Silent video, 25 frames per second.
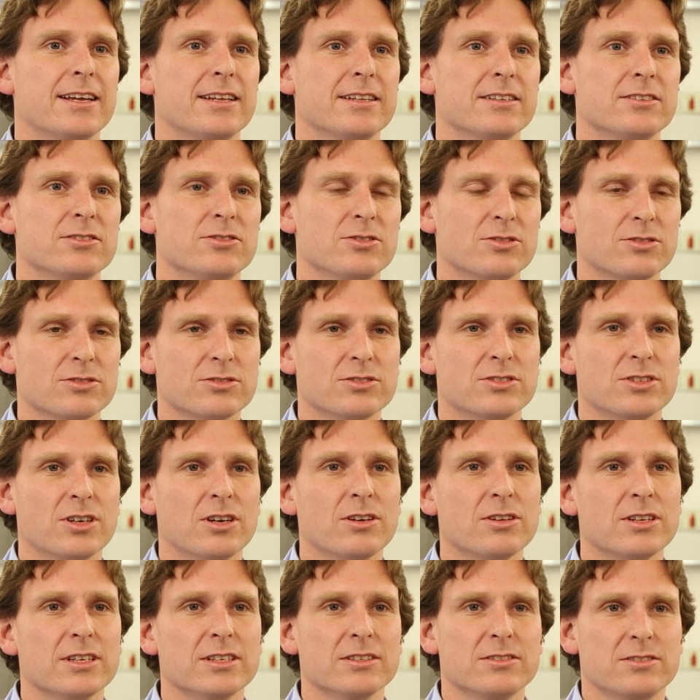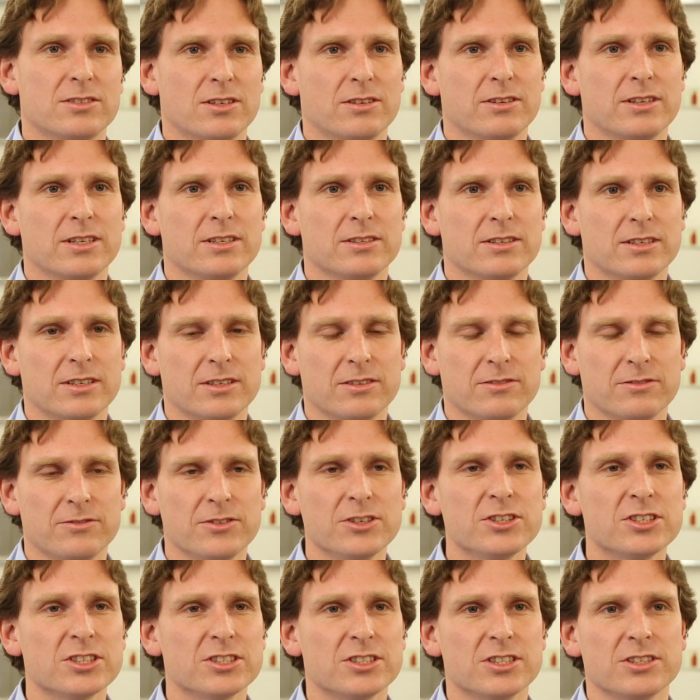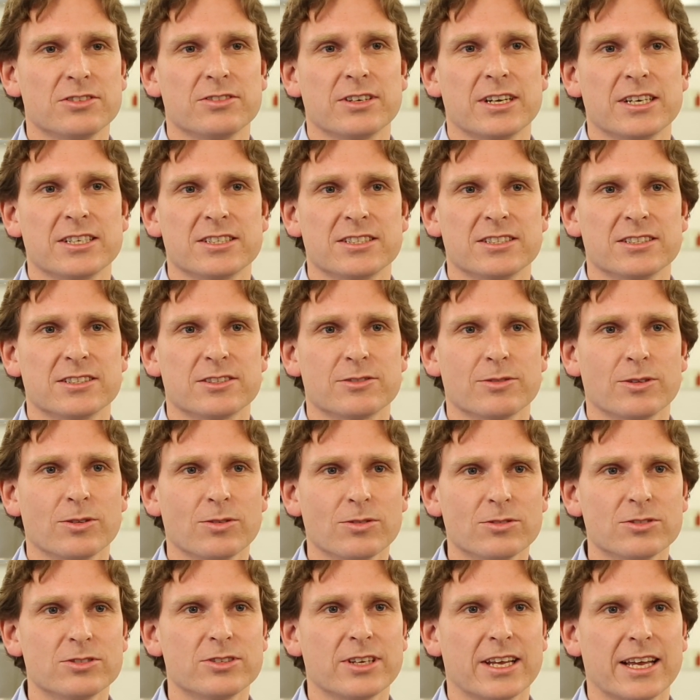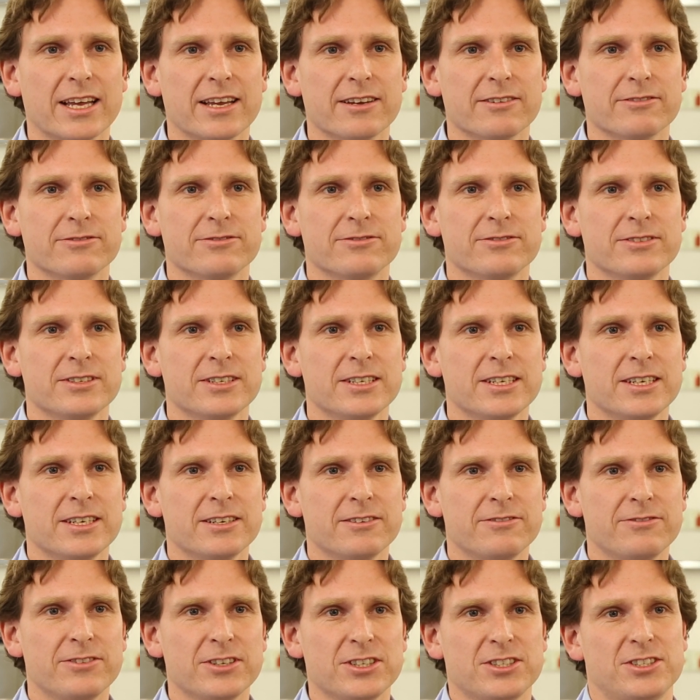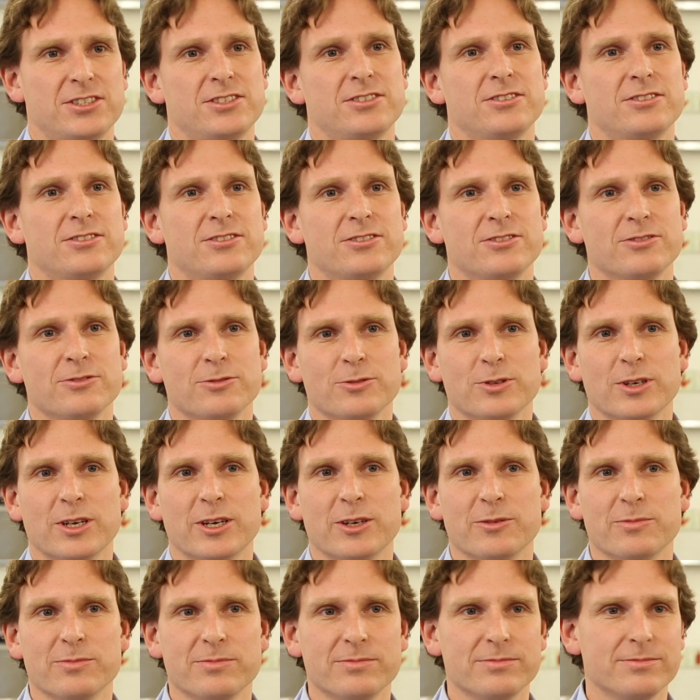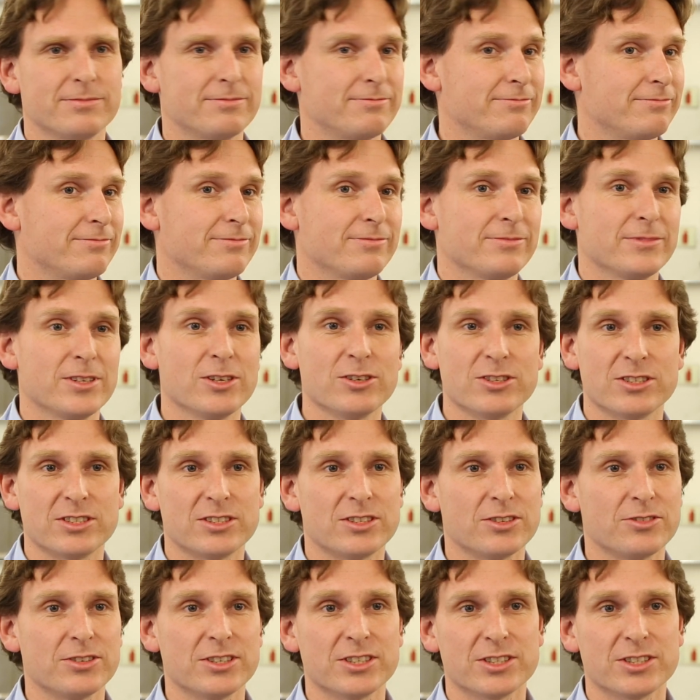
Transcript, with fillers: and to control it so that uh, future generations will also have fish to um, use as a